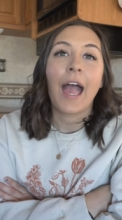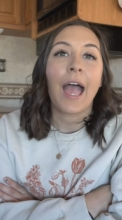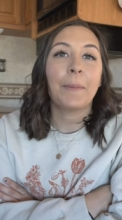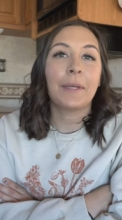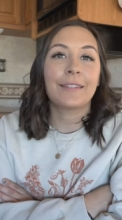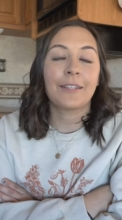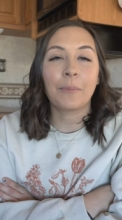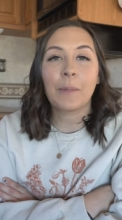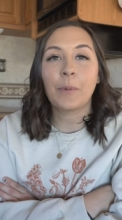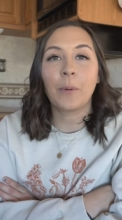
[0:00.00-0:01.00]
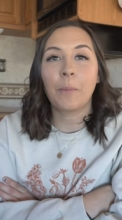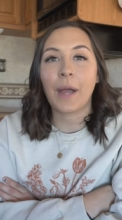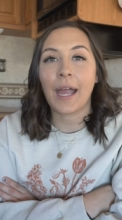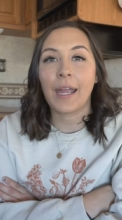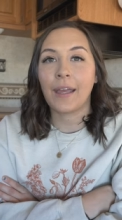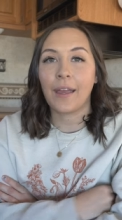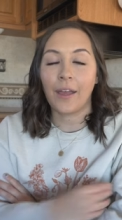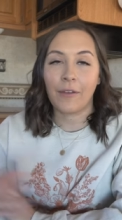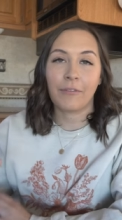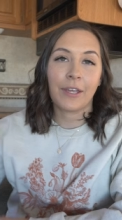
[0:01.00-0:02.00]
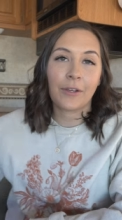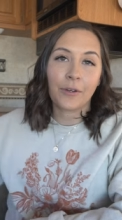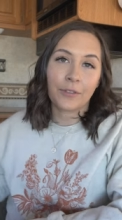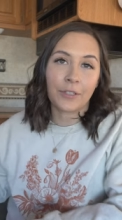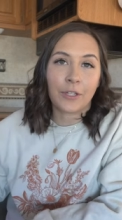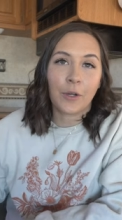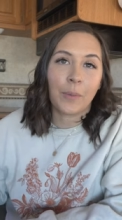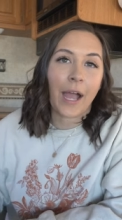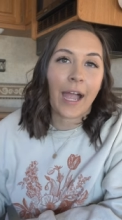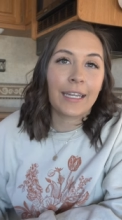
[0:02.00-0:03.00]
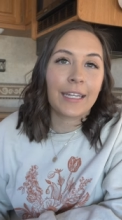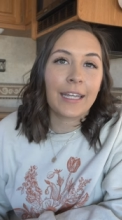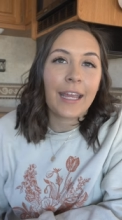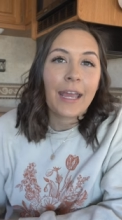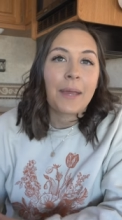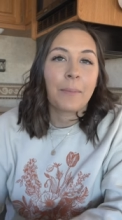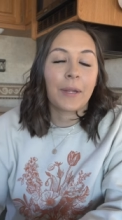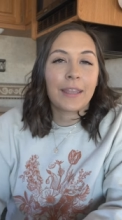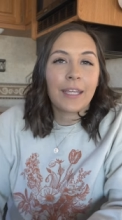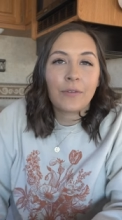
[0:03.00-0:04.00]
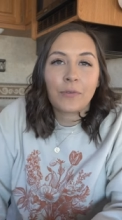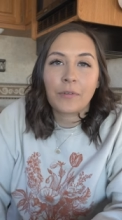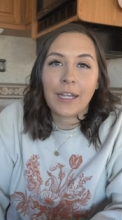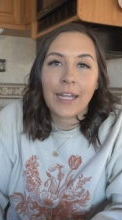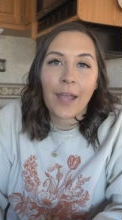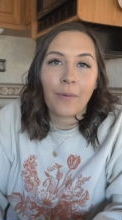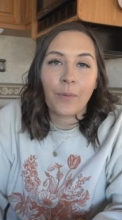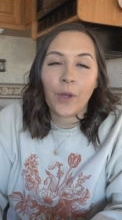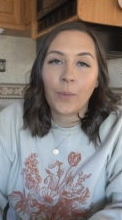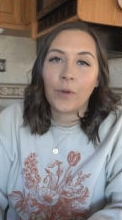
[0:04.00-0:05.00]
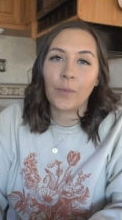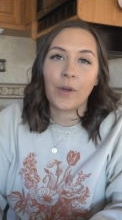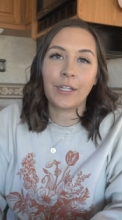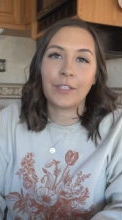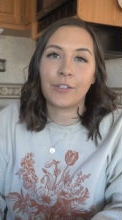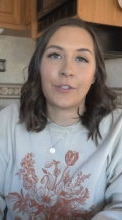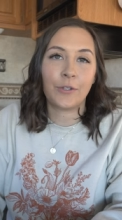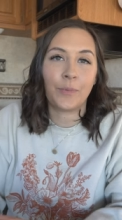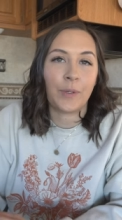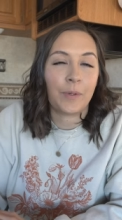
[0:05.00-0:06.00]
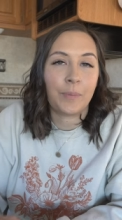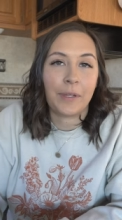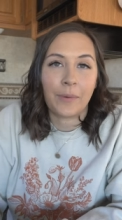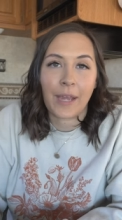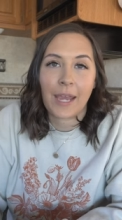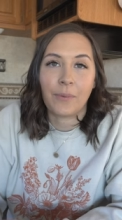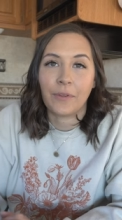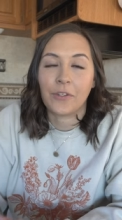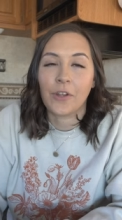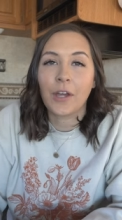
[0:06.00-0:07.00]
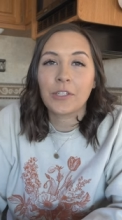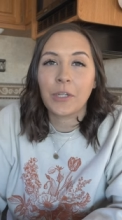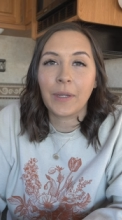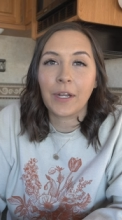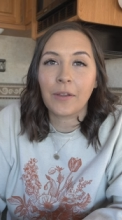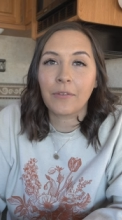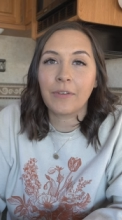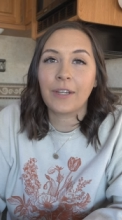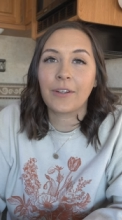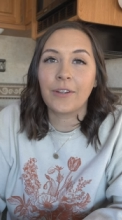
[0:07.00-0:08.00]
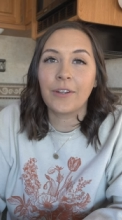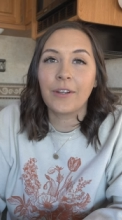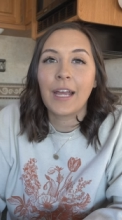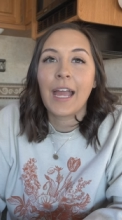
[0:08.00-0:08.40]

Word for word: I mean, some people buy a vehicle to tow behind it, but I think for right now and what we're wanting to do, we would be okay with not towing another vehicle.